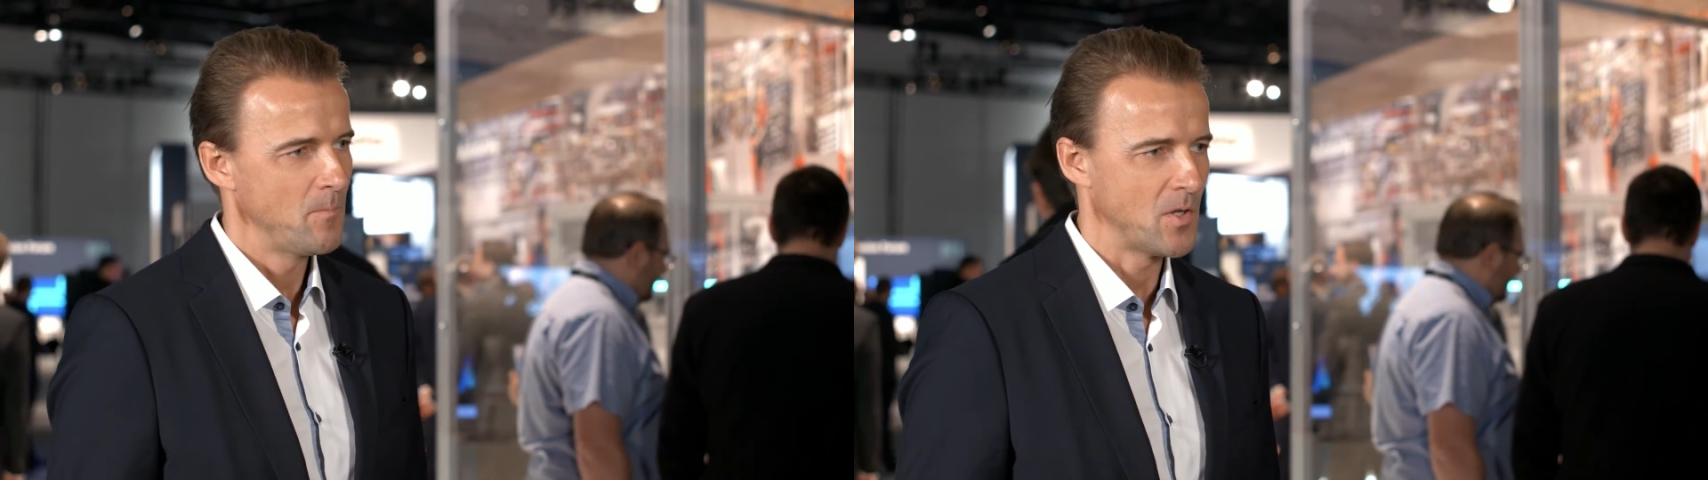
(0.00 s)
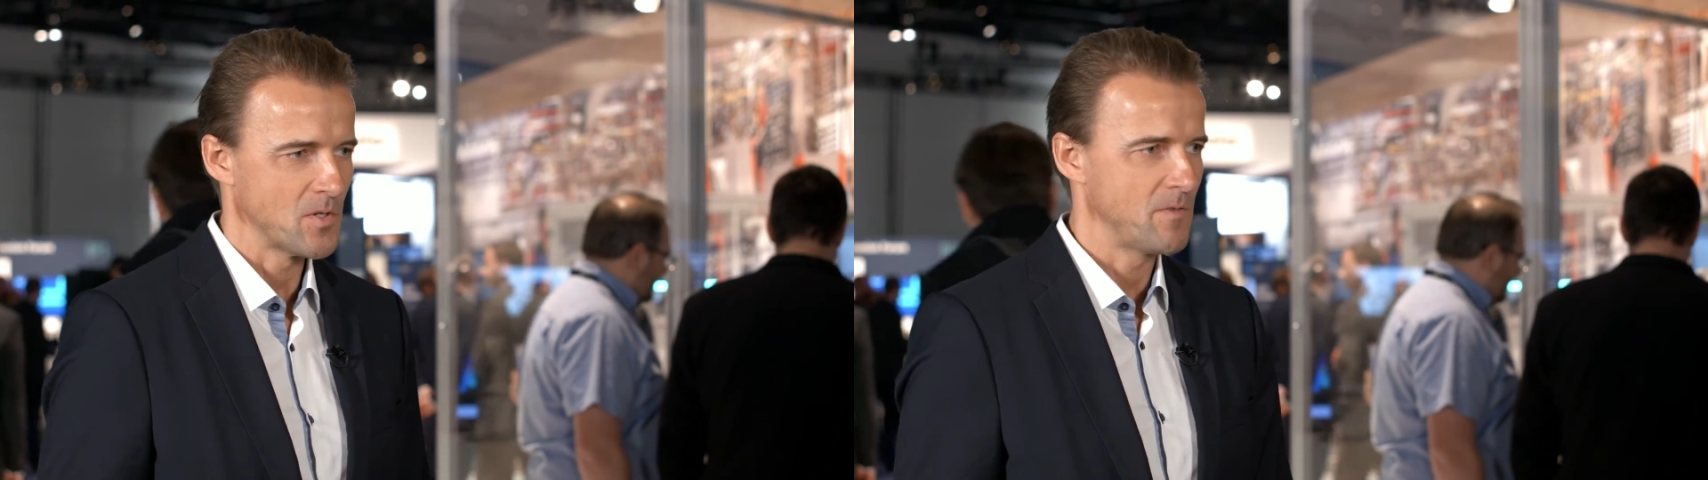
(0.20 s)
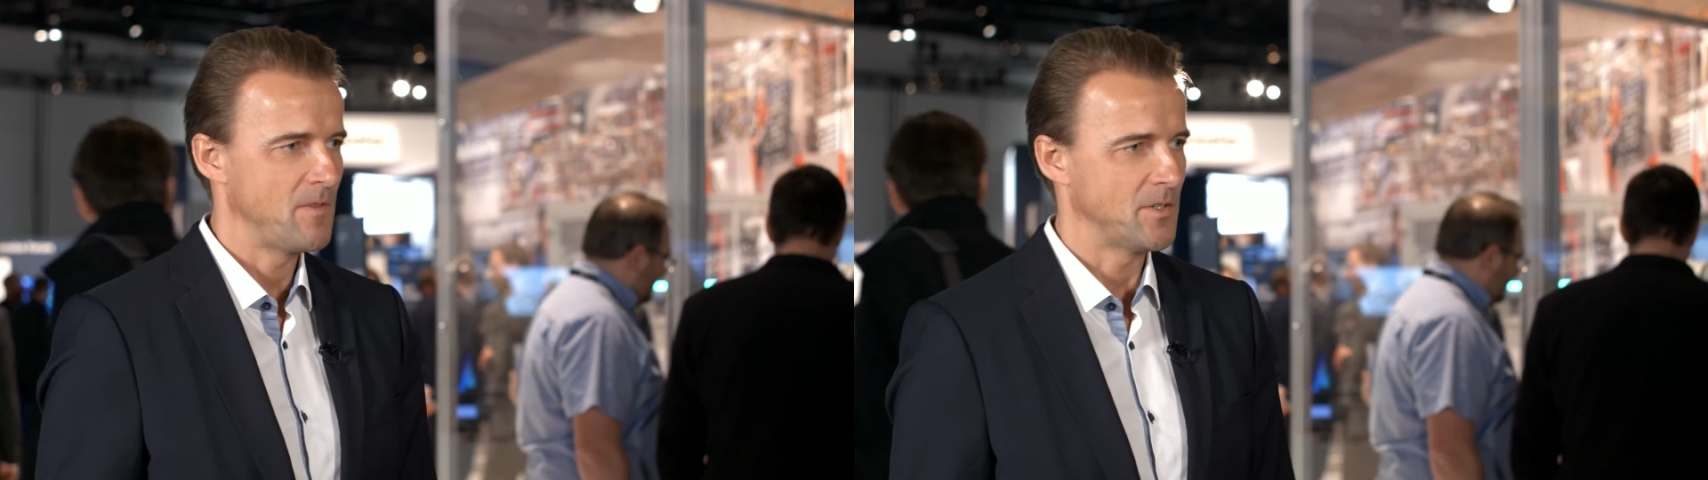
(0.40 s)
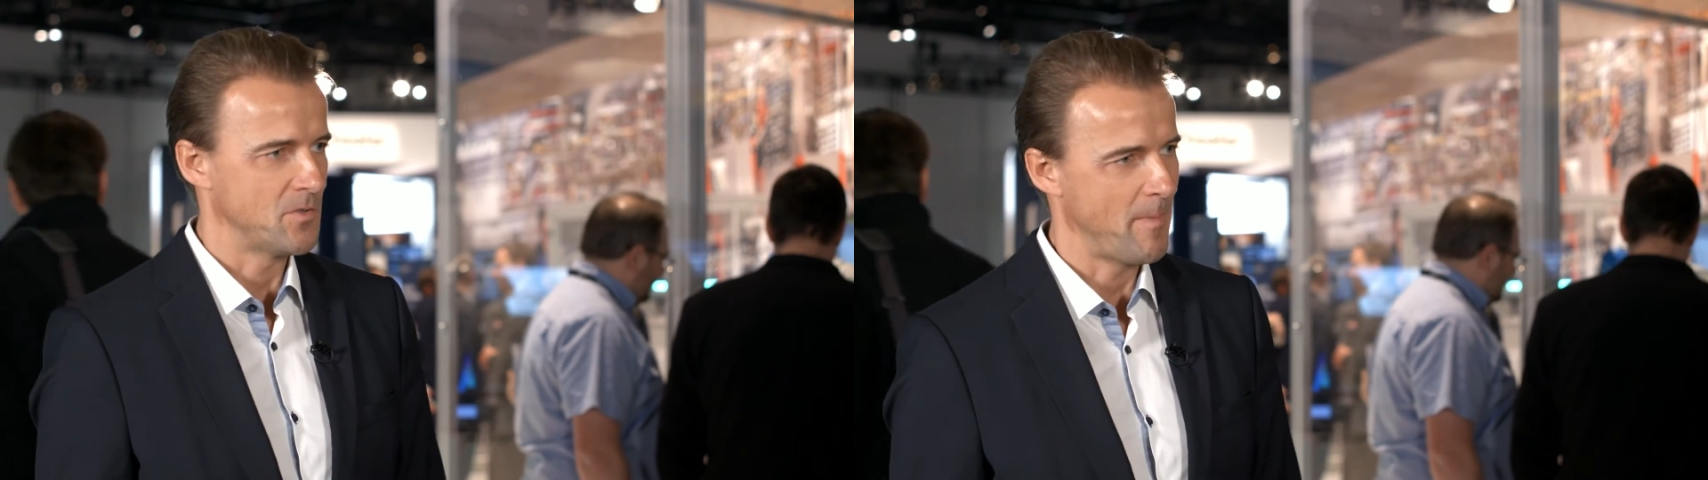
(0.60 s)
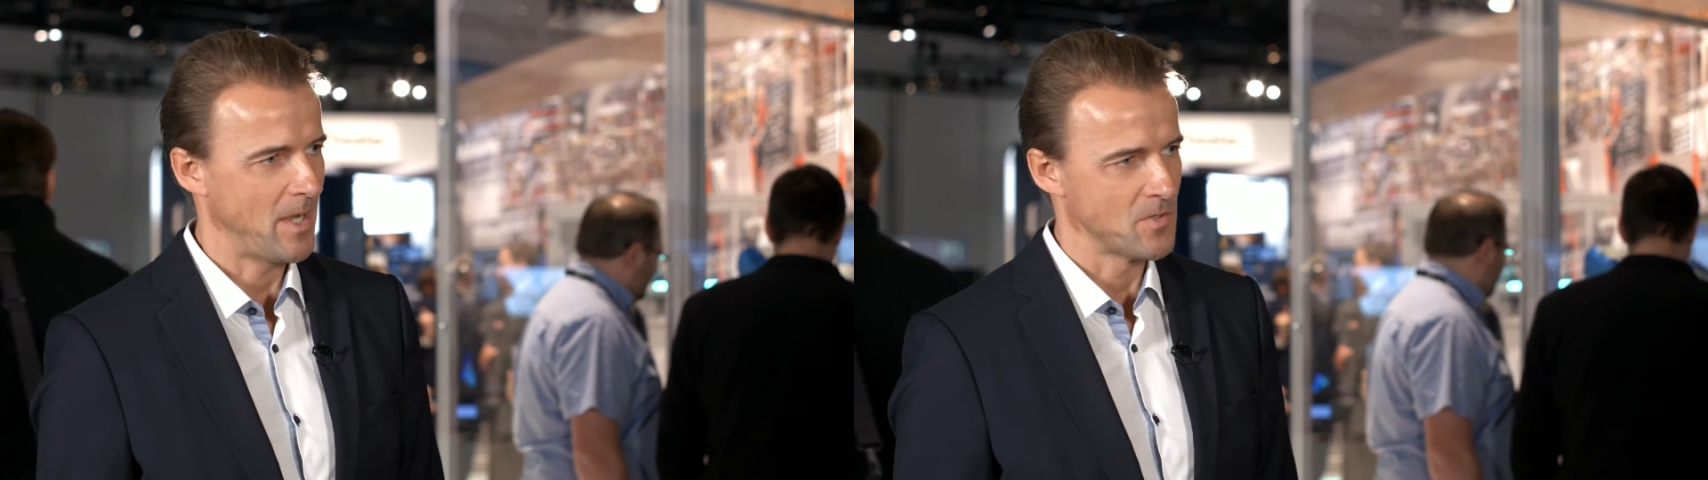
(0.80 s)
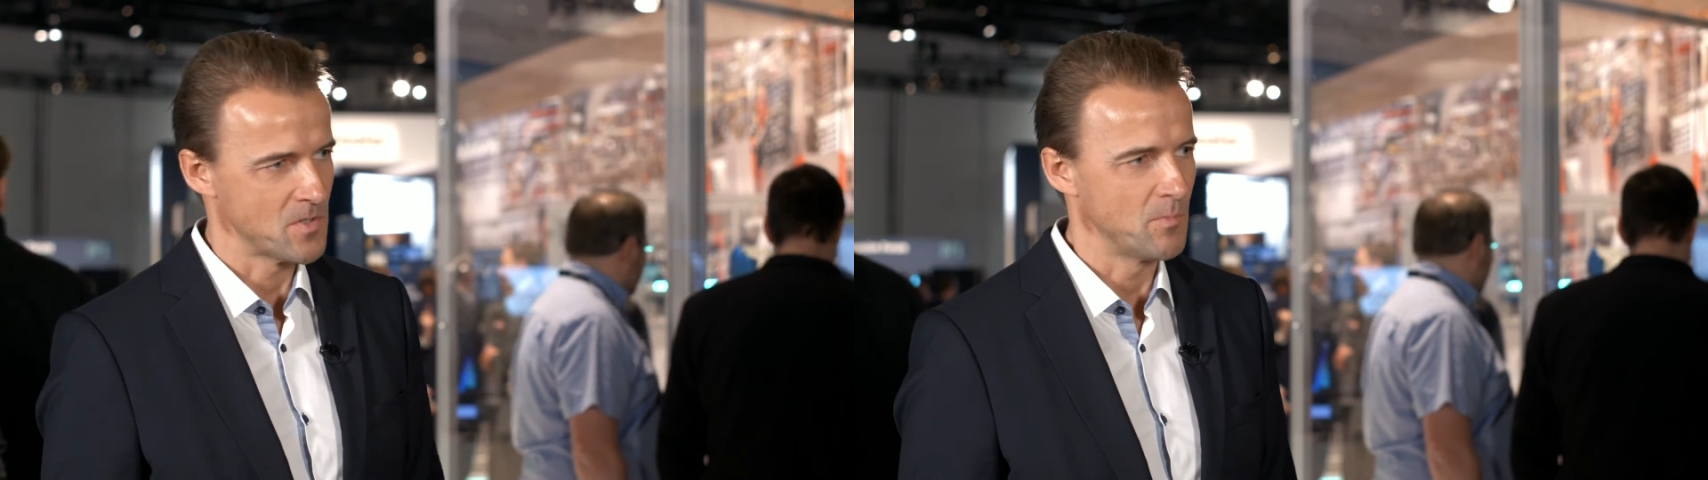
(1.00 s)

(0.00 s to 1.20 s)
because of that tremendous